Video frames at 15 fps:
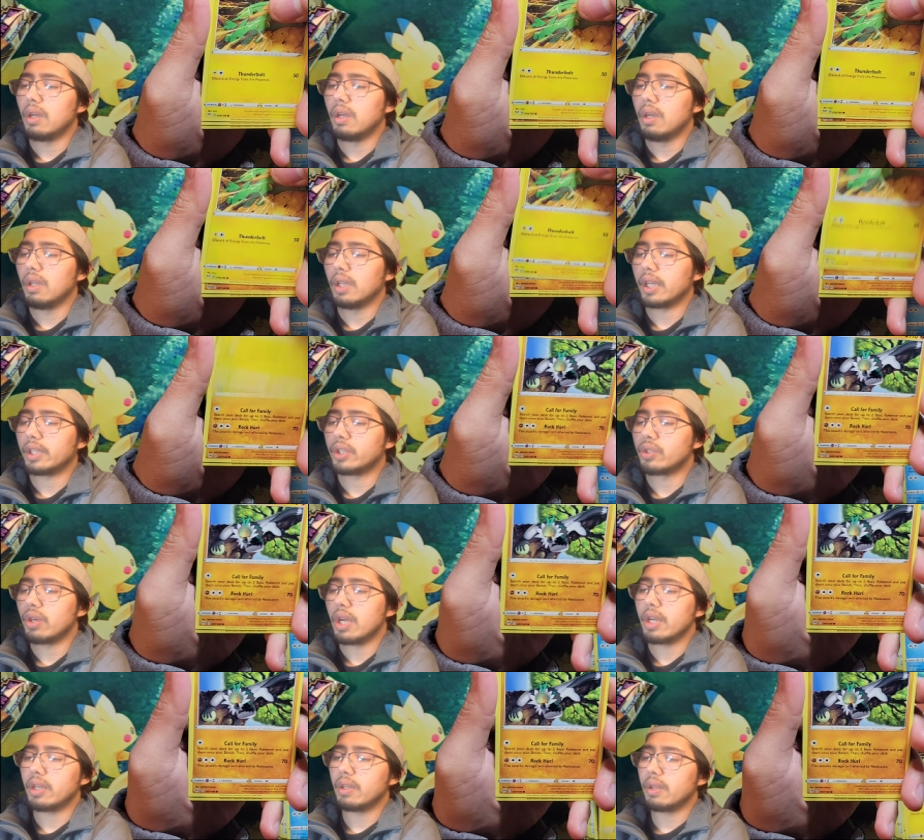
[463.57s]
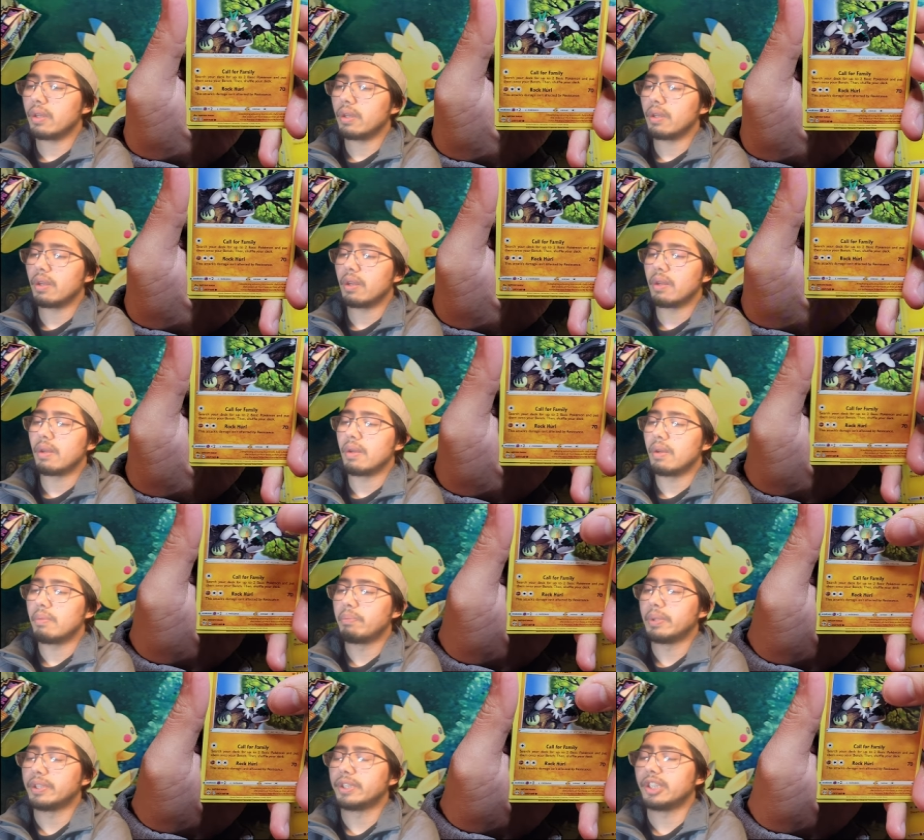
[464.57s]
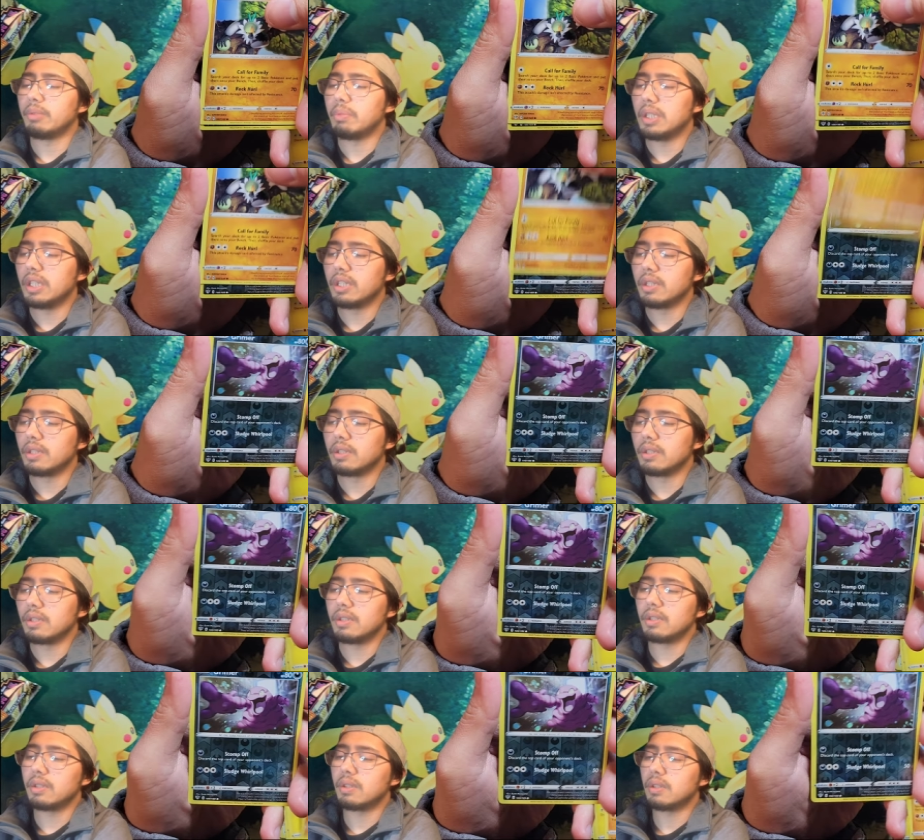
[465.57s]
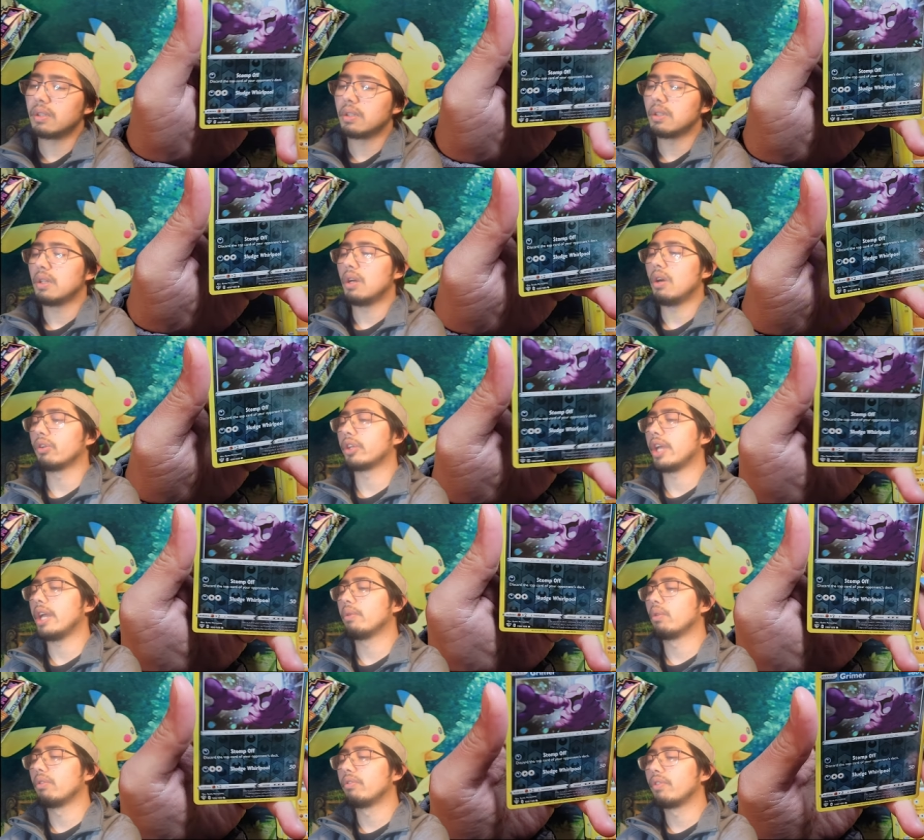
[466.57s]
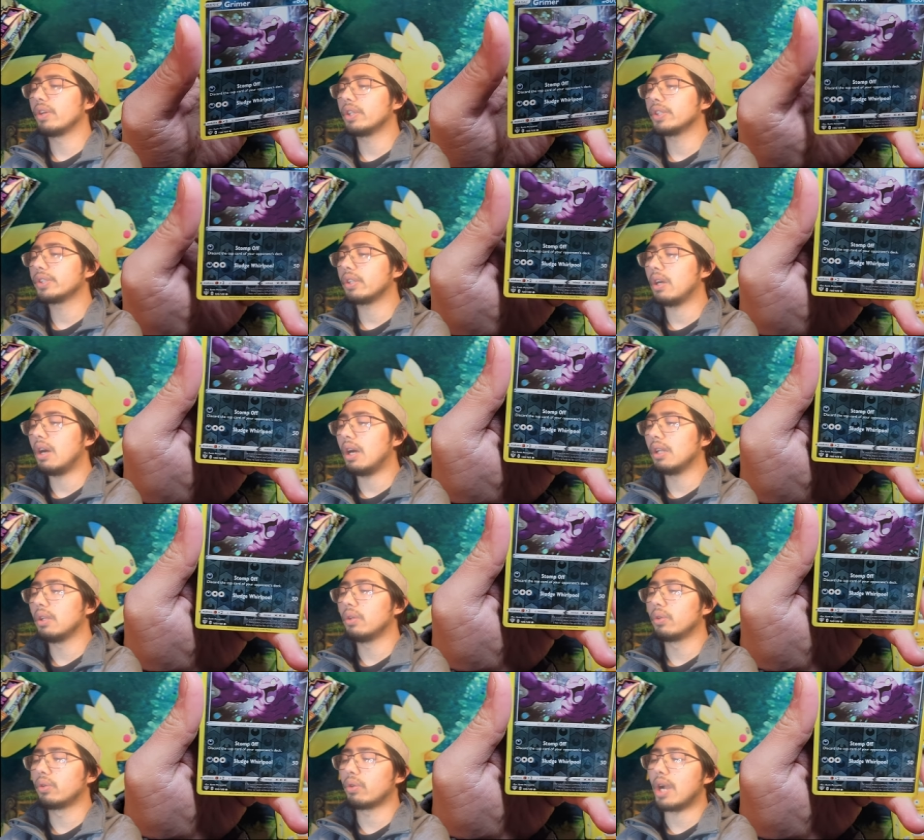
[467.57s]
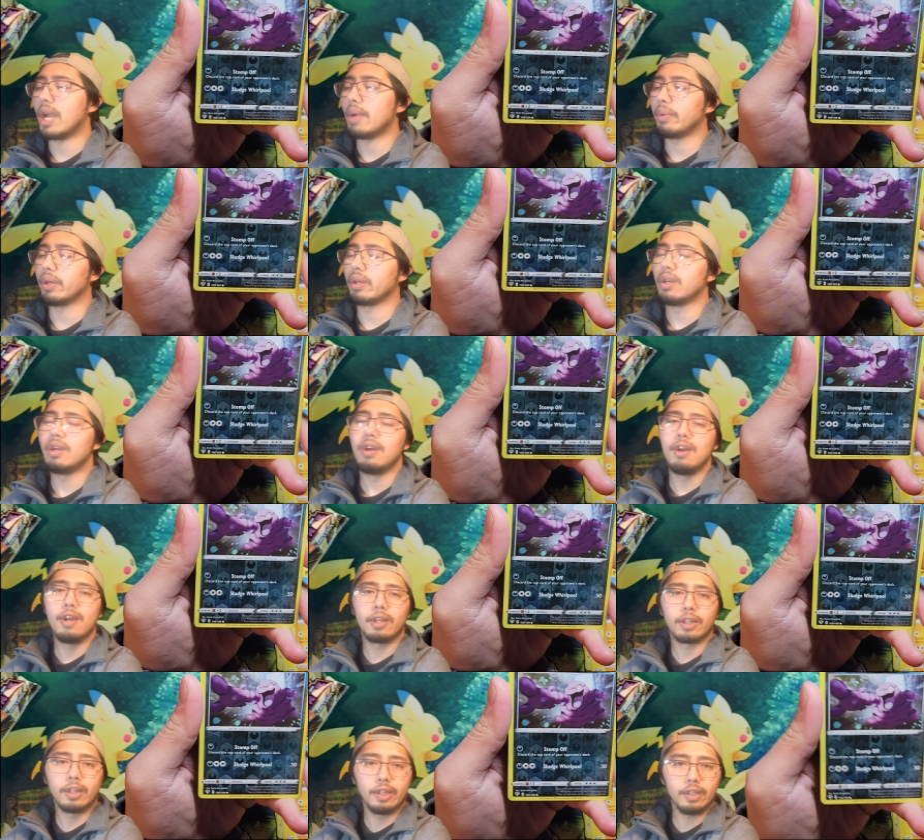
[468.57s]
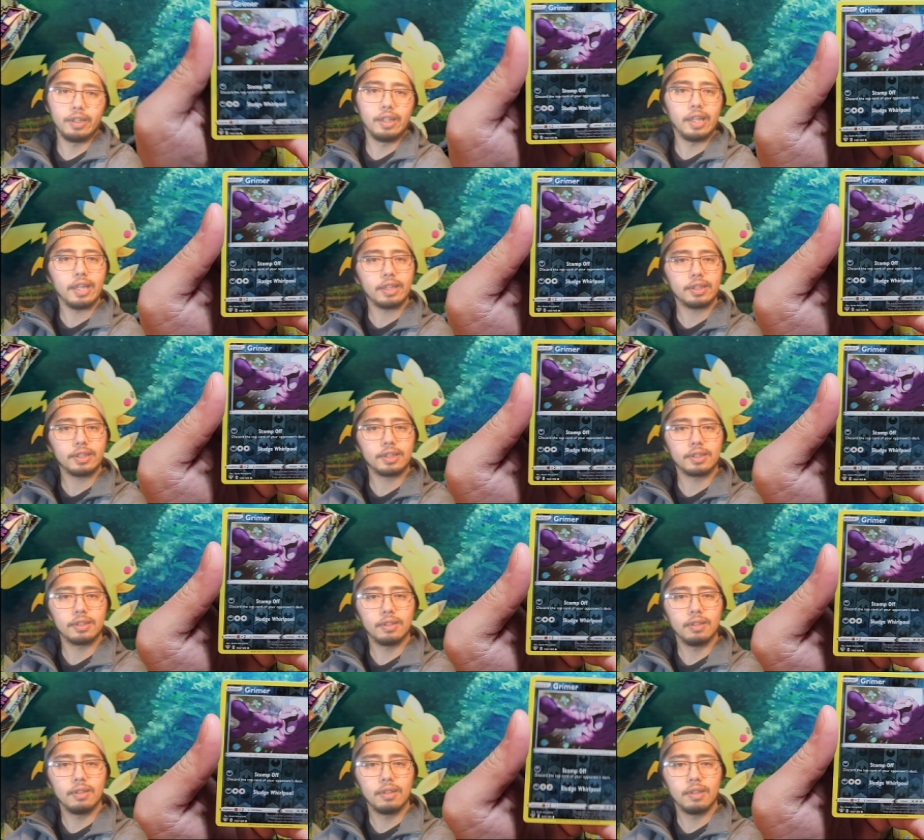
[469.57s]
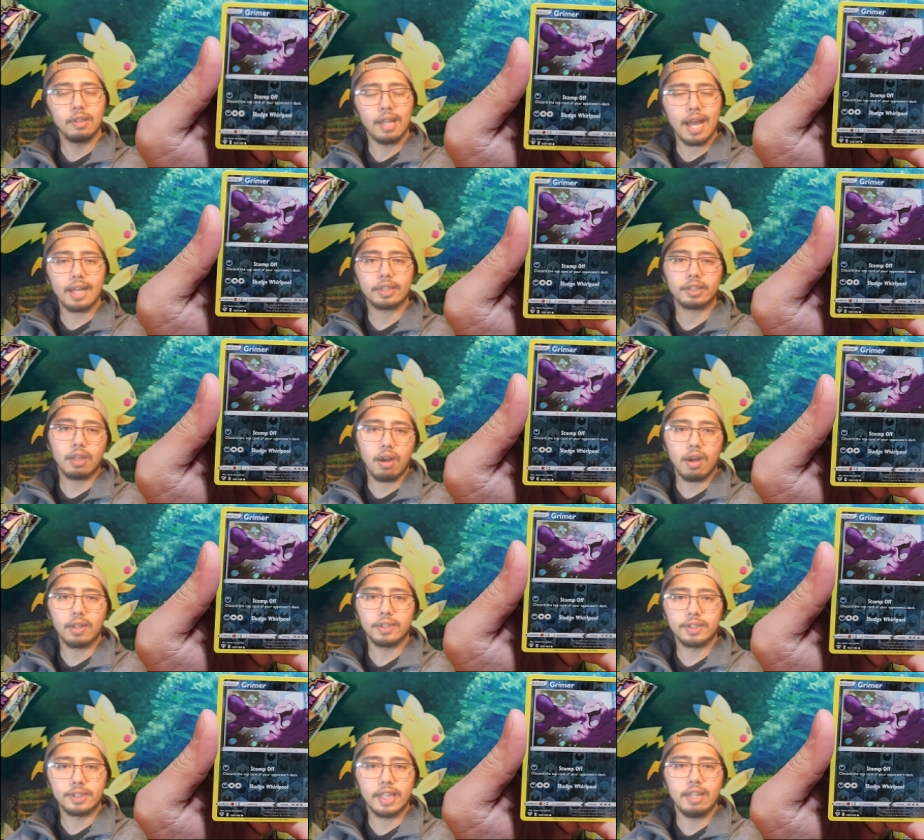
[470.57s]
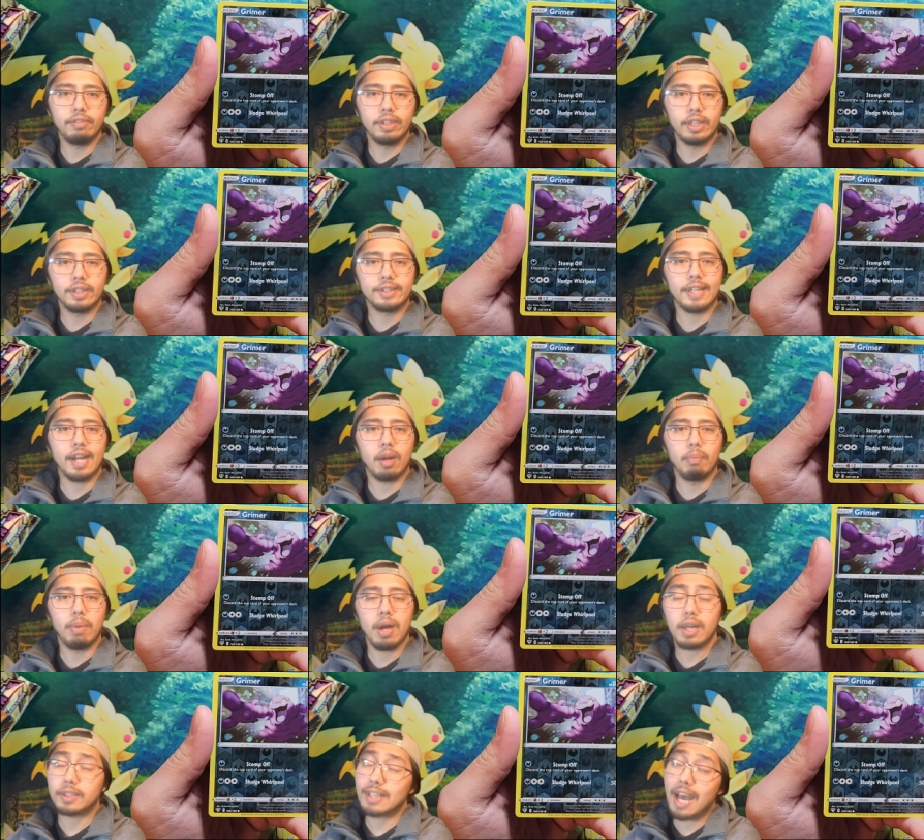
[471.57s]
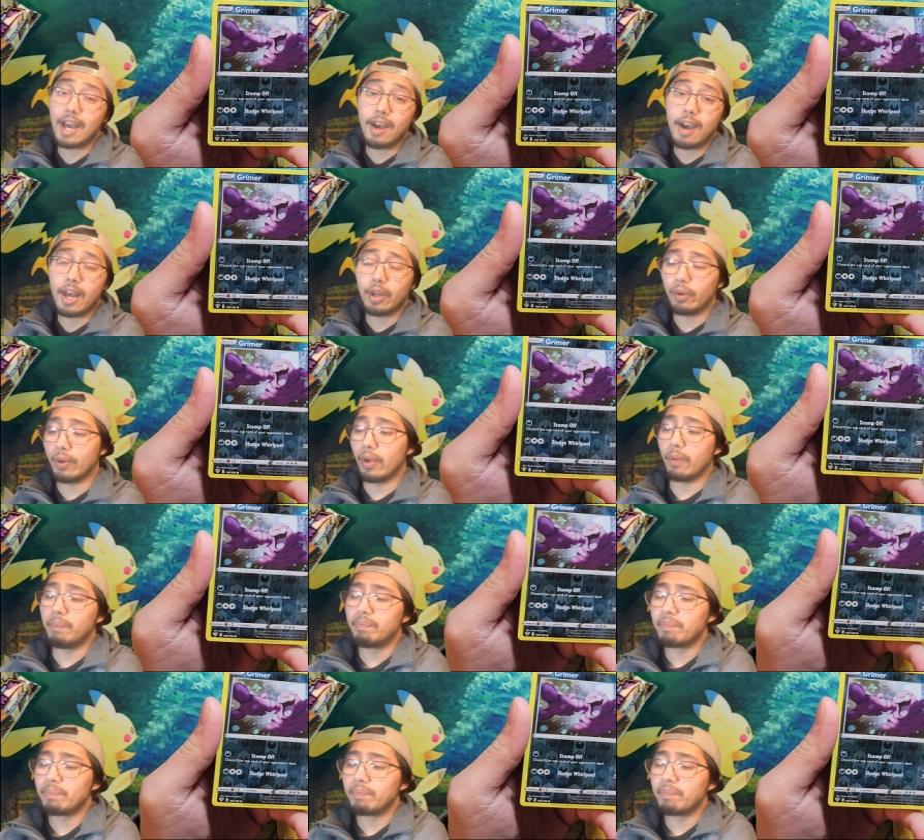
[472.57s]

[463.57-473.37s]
Electrite, Passimian. Okay, Reverse Hollow Grimer. Could this last card save the entire box? I don't know.